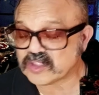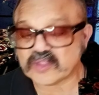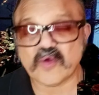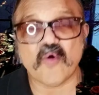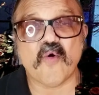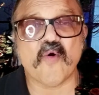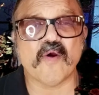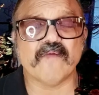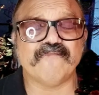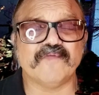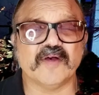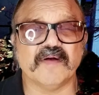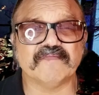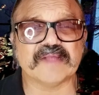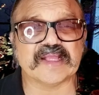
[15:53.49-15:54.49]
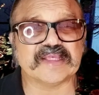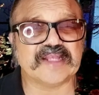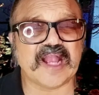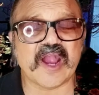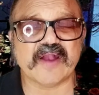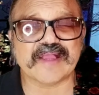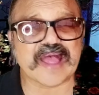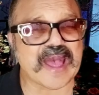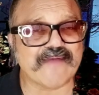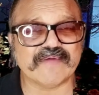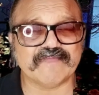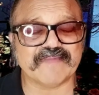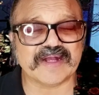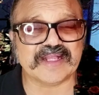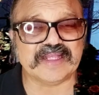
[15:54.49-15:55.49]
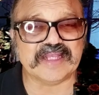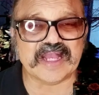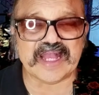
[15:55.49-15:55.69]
the horror films that scared everybody